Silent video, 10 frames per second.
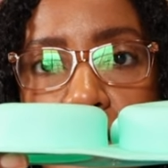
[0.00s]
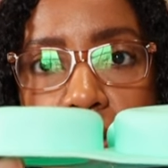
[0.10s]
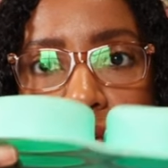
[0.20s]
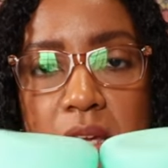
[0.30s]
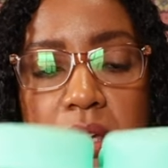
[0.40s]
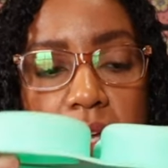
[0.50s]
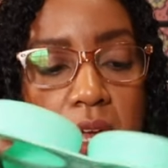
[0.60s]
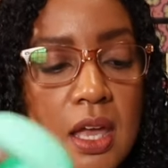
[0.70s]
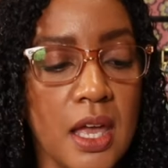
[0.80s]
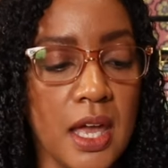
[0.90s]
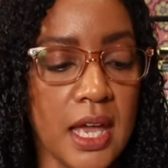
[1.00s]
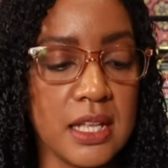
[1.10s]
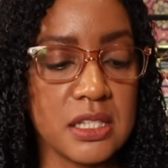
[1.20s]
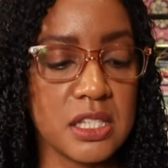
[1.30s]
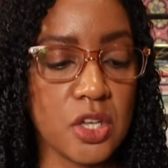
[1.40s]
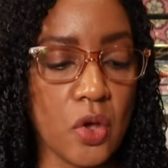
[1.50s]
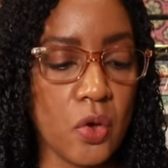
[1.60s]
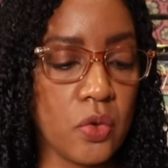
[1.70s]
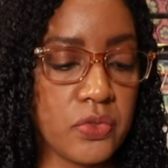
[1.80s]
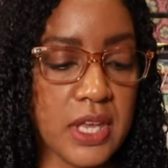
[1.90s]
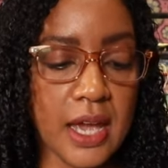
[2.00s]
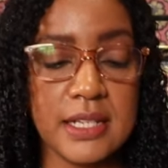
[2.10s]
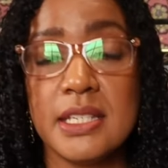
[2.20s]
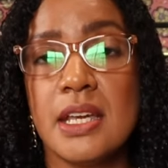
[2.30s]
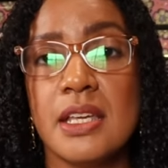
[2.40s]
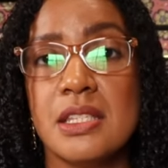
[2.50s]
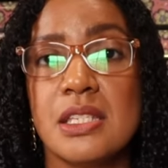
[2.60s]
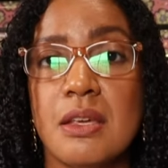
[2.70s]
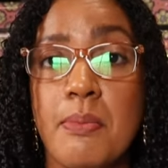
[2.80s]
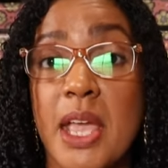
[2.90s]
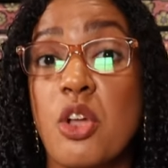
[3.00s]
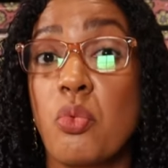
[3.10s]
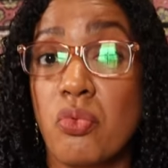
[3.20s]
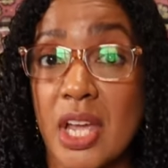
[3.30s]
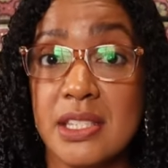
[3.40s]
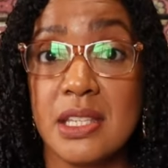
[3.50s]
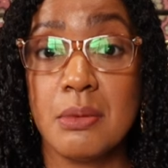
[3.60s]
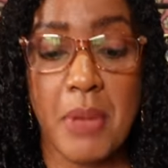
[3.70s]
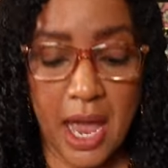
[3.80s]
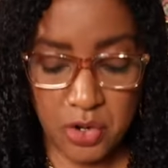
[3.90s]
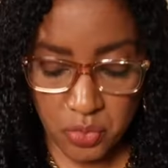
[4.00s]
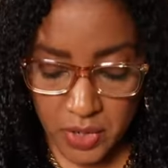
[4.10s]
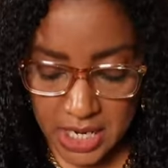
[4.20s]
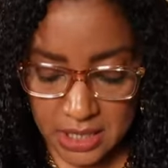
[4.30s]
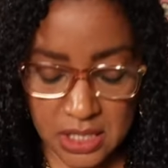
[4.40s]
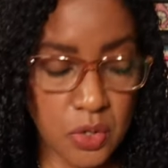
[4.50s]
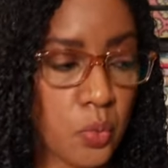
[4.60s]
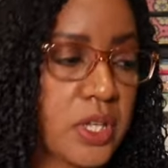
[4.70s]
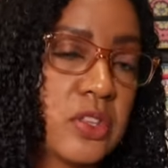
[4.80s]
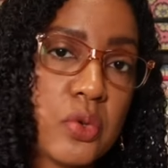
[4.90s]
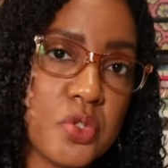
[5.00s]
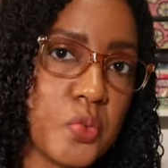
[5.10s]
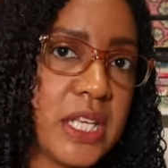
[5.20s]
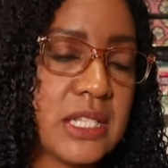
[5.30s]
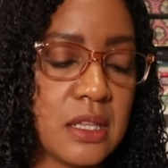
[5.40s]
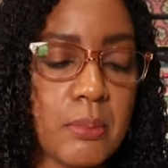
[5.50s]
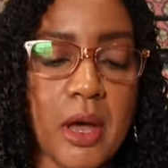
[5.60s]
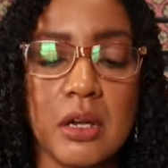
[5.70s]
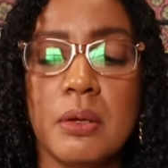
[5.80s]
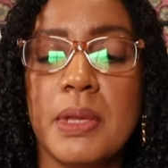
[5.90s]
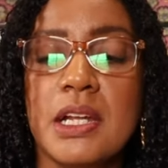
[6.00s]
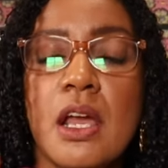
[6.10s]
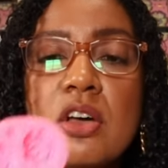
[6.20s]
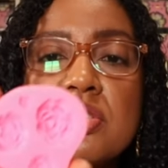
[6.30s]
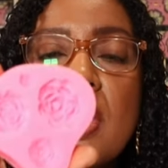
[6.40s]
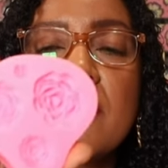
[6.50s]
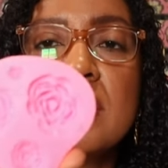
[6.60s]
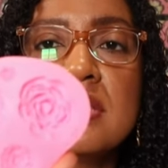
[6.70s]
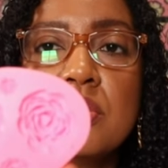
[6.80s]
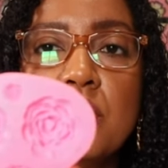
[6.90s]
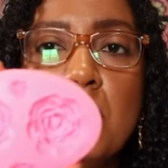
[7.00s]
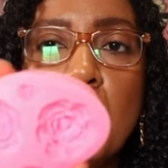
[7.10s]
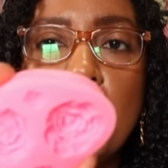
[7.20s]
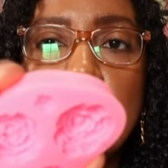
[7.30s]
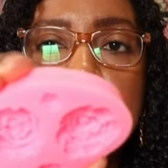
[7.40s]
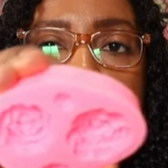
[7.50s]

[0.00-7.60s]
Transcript: thick, and so the idea is to make resin pattern weights with those weights in the bottom. And I also have this little mold,